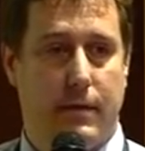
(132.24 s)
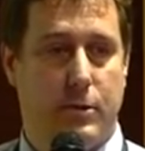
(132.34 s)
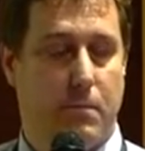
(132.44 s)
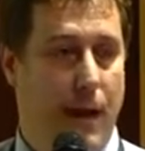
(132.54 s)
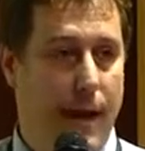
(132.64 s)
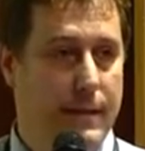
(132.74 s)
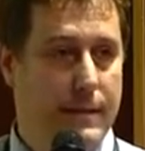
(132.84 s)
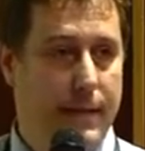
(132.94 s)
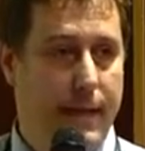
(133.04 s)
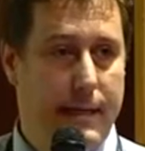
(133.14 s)

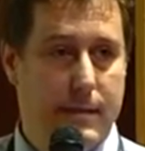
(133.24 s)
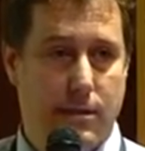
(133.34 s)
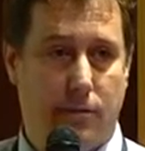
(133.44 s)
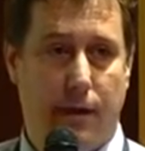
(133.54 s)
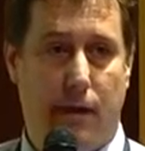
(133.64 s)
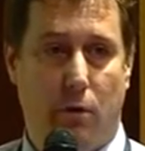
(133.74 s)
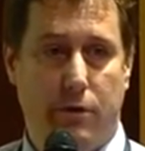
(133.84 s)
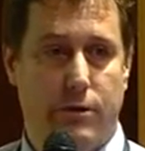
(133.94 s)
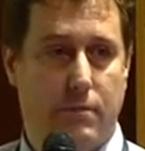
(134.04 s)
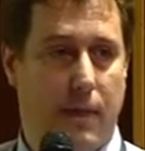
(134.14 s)
suppliers in the end, so they are
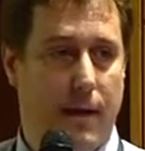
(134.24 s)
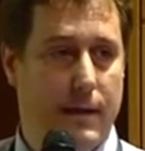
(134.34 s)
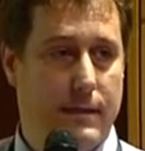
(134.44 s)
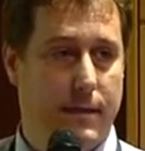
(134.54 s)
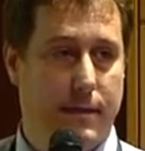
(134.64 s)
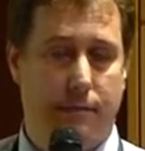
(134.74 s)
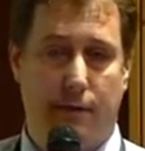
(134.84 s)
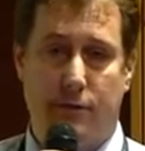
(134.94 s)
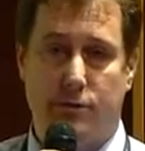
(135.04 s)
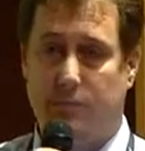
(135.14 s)
module suppliers and
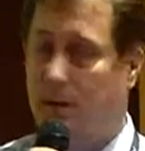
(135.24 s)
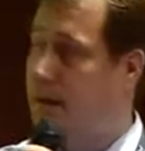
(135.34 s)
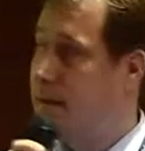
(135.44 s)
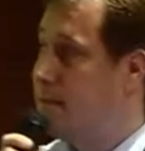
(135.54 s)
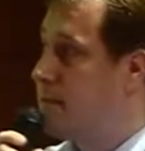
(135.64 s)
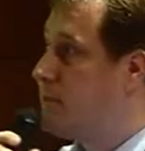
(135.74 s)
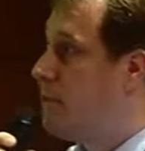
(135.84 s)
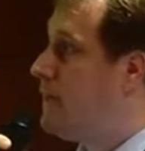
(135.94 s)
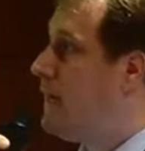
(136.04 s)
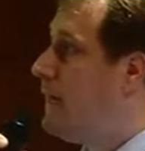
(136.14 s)
function suppliers and so
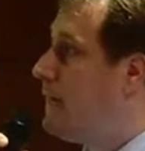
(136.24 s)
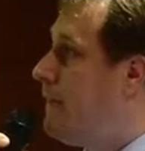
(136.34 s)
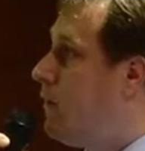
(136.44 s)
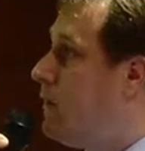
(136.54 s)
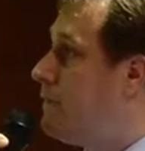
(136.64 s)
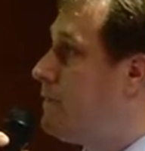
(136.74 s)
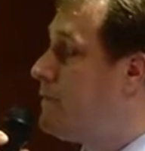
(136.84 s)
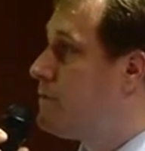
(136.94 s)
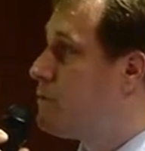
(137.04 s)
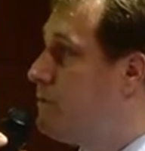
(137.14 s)
on. They all have
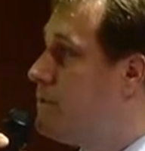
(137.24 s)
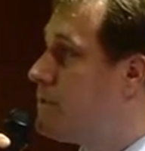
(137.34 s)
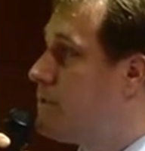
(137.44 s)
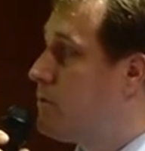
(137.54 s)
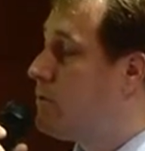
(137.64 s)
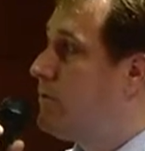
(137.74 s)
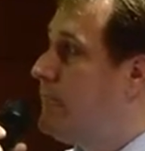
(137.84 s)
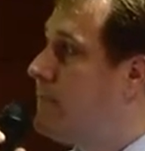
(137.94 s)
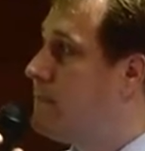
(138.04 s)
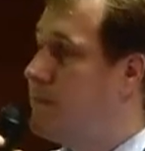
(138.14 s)
different tools, so
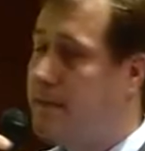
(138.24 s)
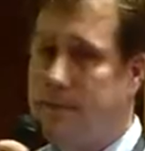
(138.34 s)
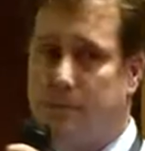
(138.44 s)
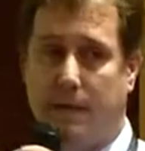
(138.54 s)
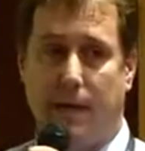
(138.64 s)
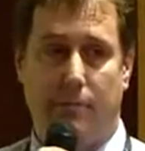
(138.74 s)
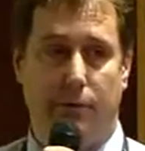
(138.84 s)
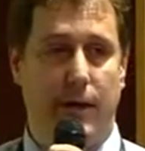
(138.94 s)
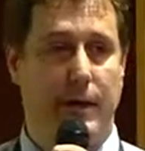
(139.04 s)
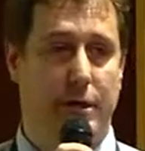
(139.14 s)
the interfaces become
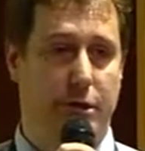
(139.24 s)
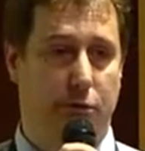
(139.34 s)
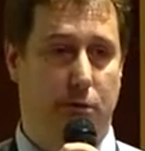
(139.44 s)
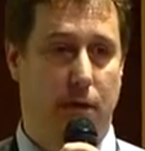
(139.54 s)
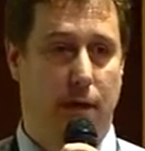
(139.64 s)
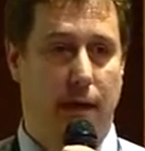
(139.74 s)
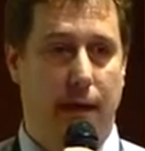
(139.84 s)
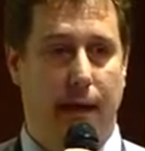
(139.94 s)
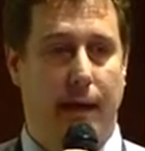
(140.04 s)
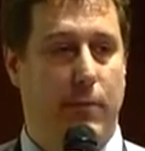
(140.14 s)
really an issue.
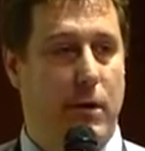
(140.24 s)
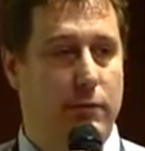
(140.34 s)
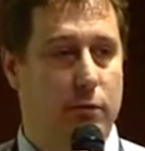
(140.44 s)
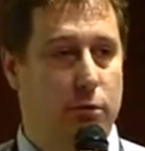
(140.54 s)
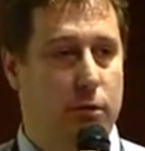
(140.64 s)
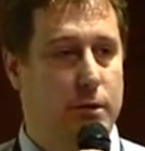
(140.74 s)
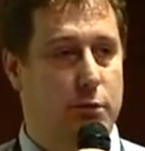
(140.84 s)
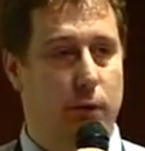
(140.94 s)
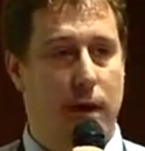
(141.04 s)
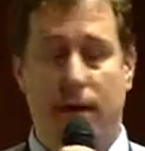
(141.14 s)
And one of the
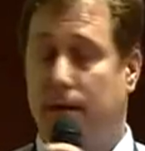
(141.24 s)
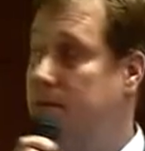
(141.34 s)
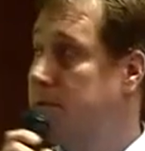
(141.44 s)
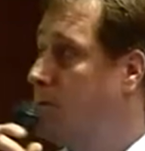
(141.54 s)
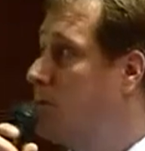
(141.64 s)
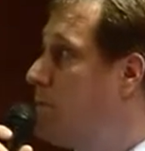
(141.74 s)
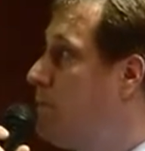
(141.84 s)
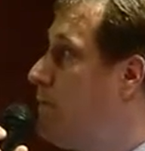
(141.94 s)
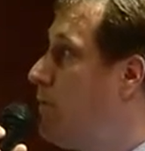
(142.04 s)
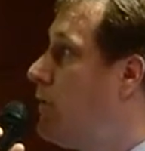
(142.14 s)
tools we are
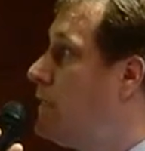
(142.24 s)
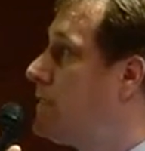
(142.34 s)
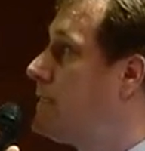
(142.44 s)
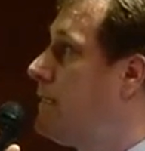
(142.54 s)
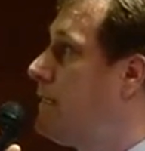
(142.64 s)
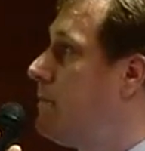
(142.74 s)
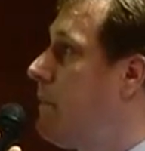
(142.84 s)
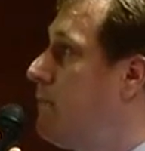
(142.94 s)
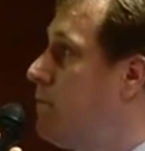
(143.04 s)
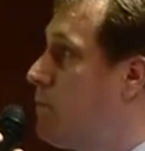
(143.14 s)
responsible for is the
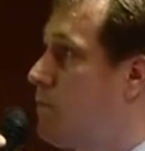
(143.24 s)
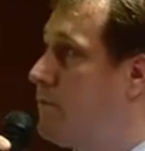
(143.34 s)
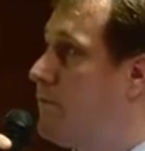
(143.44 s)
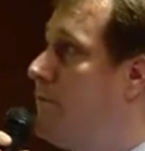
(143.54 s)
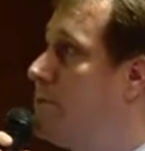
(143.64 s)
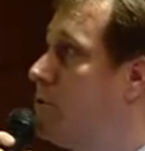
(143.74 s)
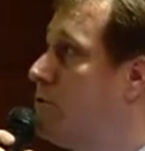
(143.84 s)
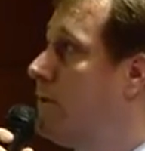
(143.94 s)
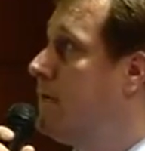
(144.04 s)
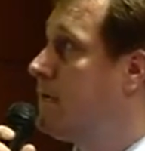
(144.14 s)
platform configuration
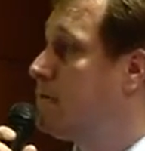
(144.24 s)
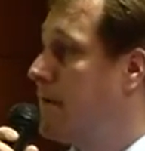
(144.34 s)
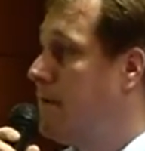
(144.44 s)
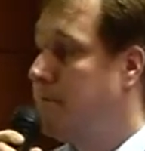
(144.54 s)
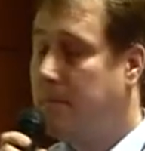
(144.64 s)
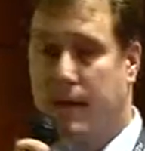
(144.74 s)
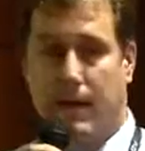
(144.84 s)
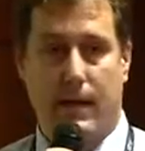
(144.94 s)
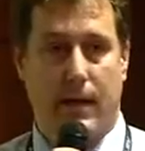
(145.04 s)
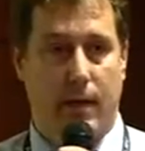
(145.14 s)
tool, and that's
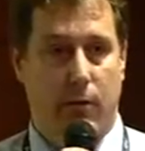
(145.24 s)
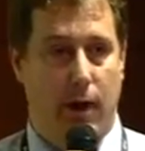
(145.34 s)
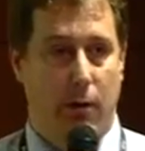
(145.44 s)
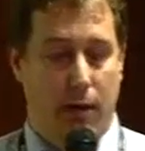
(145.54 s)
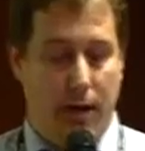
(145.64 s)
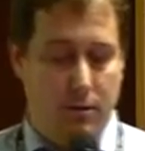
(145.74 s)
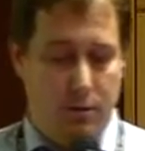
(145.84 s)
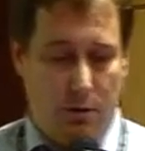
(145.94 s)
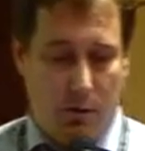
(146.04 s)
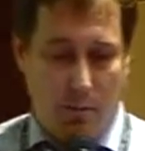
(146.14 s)
what I would like to
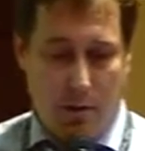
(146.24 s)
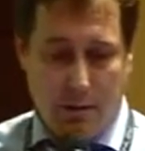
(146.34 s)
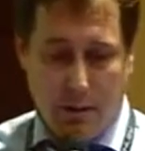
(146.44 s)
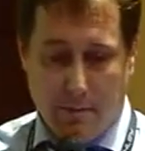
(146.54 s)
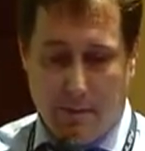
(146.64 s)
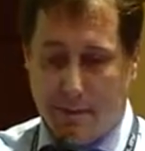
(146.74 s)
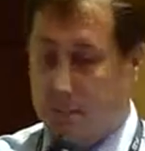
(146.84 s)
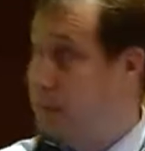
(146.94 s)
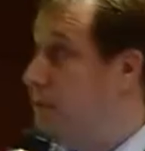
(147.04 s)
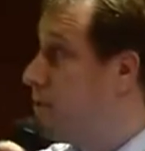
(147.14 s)
talk about in my
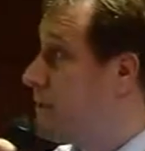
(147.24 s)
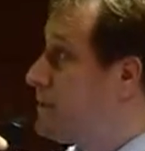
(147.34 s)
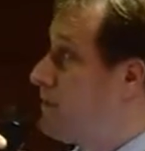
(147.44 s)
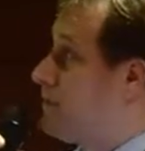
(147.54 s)
speech. It's